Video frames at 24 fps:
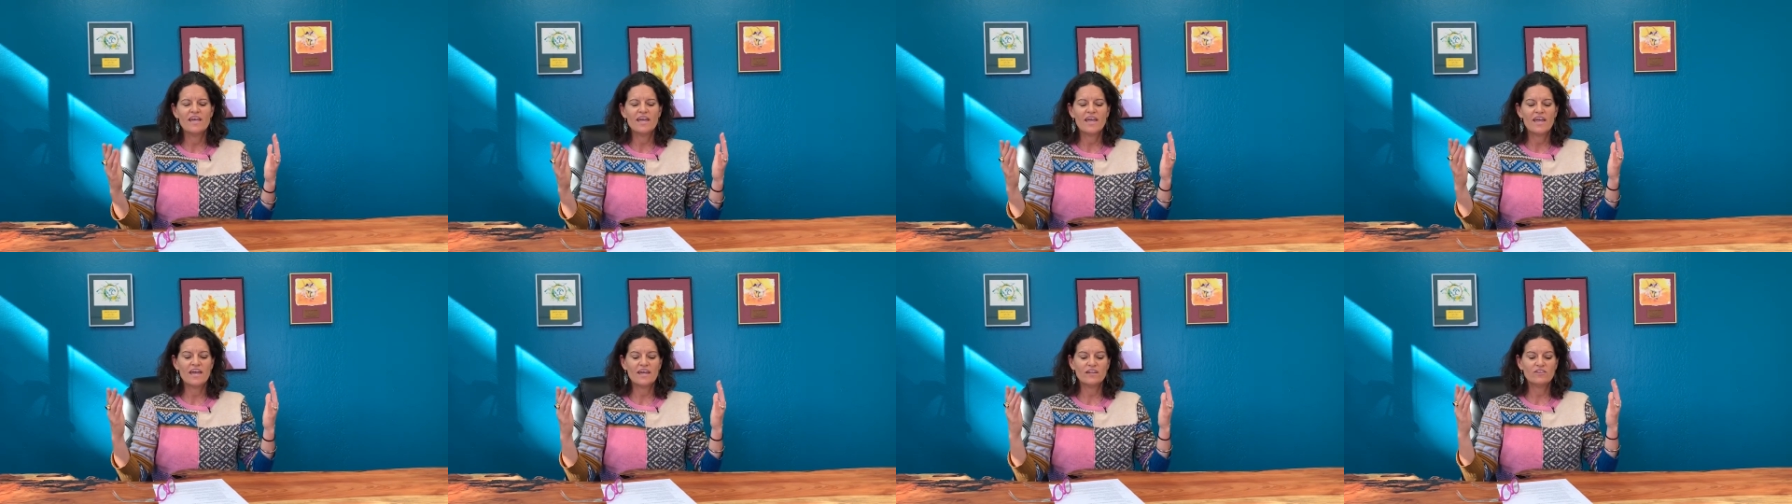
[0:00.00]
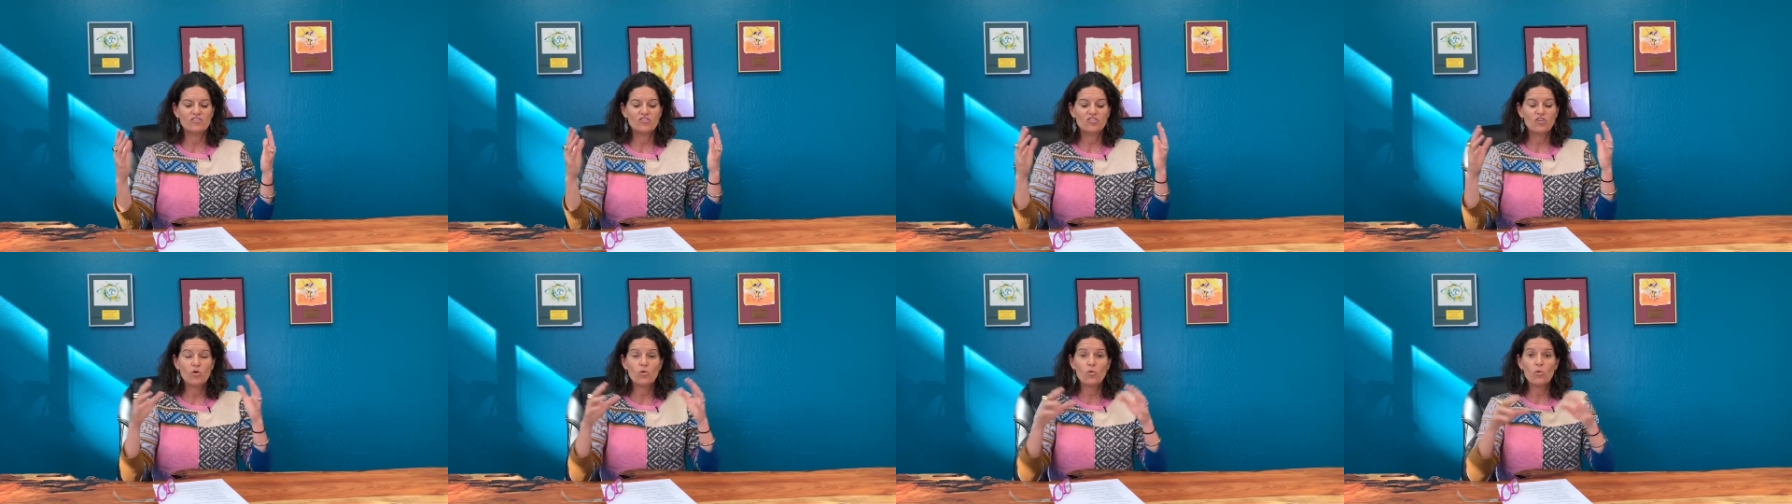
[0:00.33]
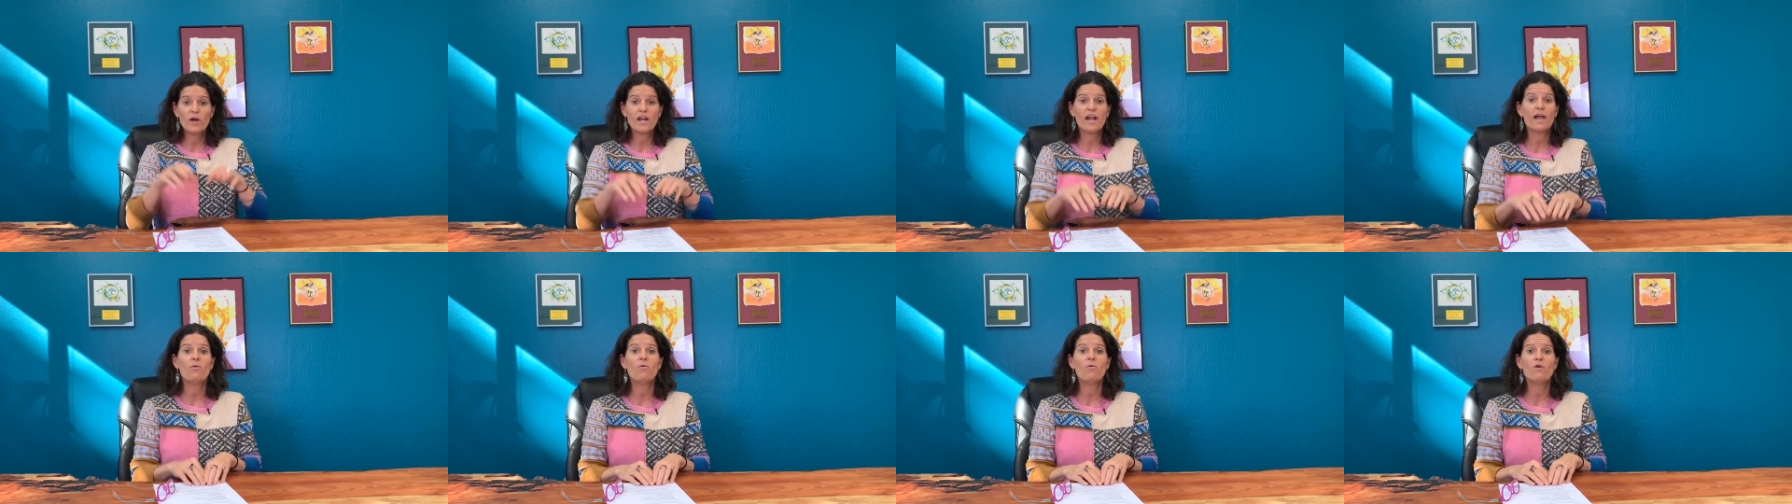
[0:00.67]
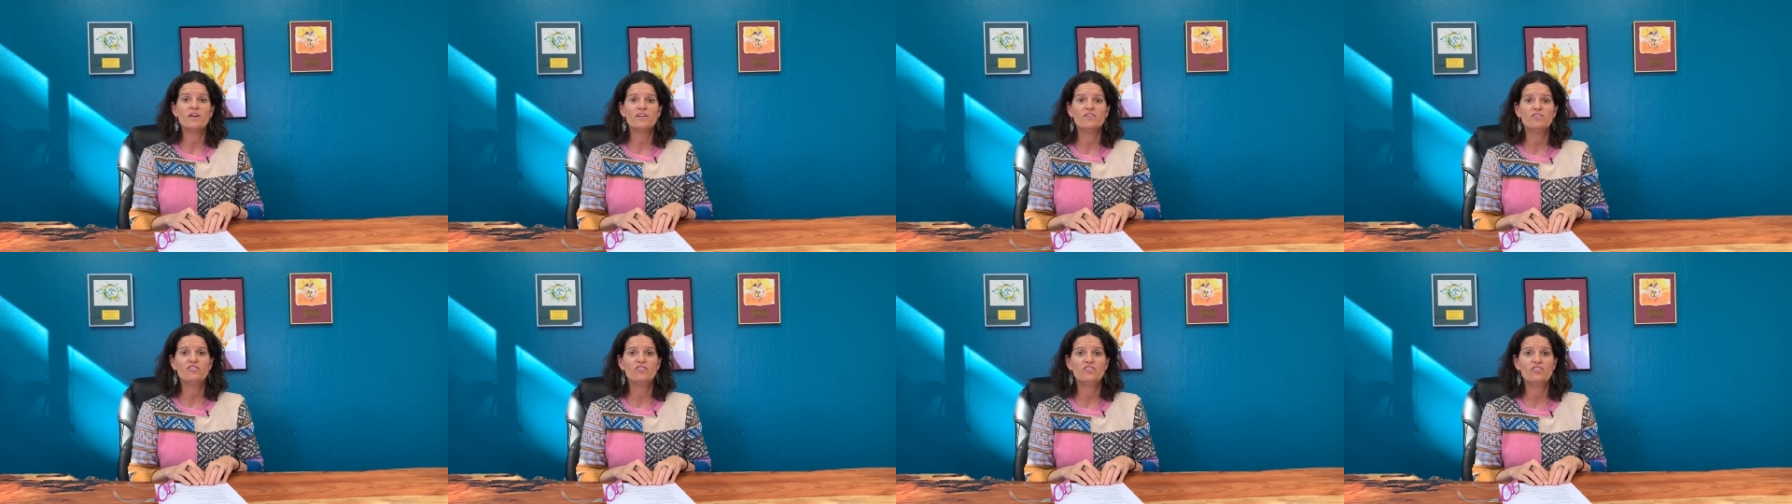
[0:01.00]
And so, what I
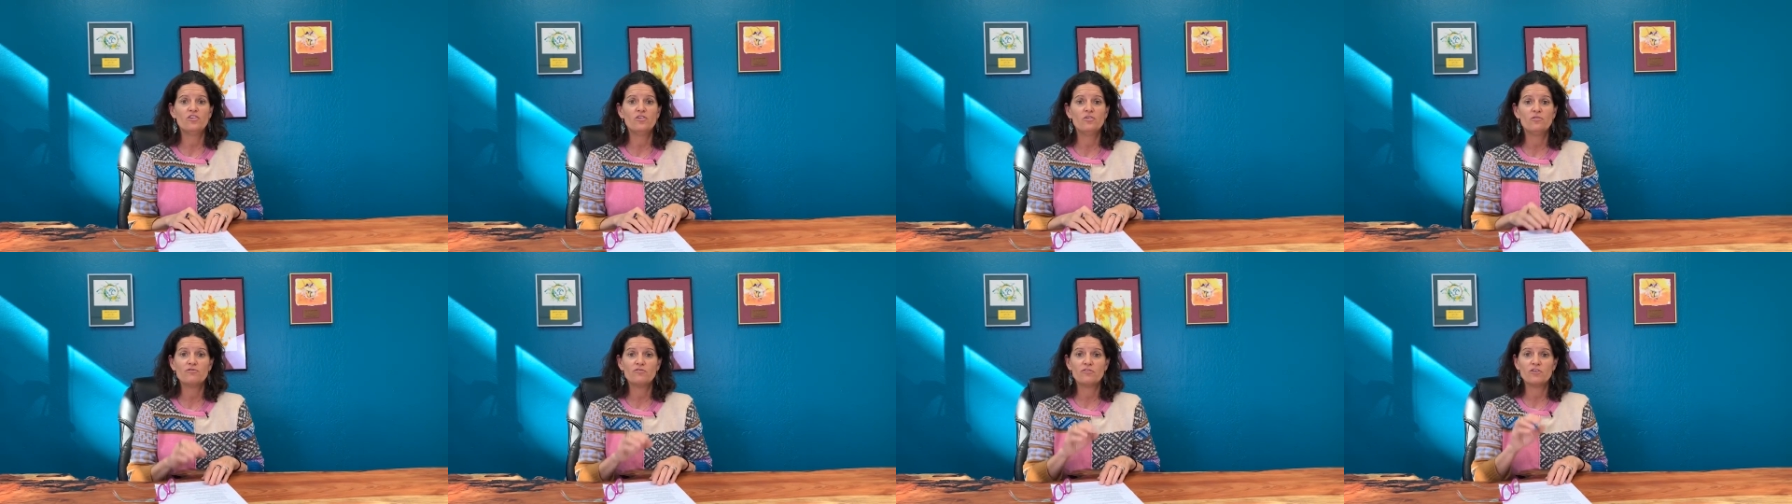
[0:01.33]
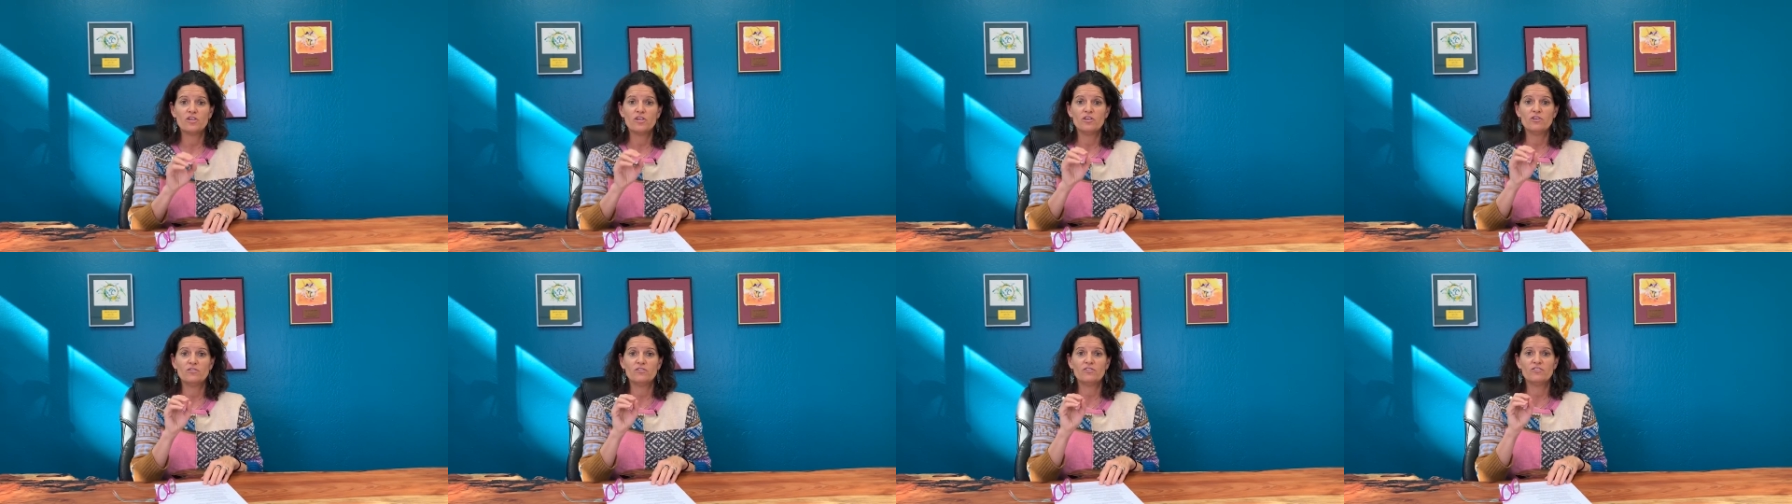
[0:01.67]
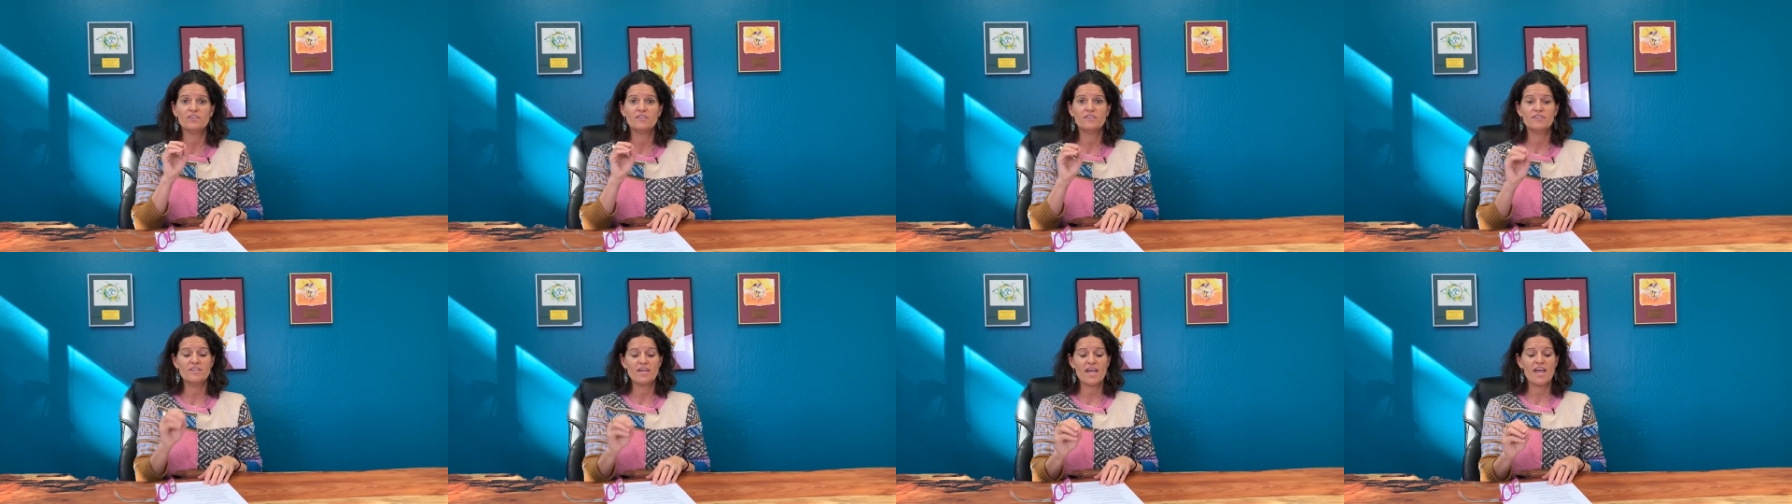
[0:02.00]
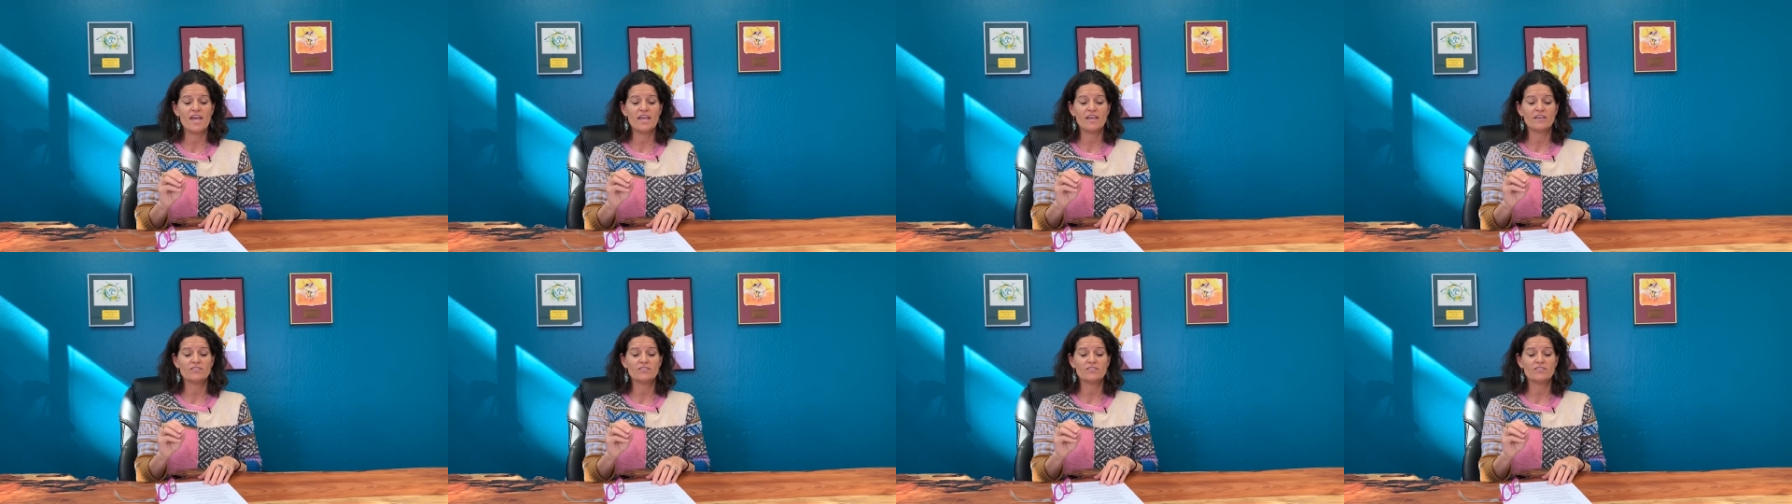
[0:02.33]
wanted to do for you today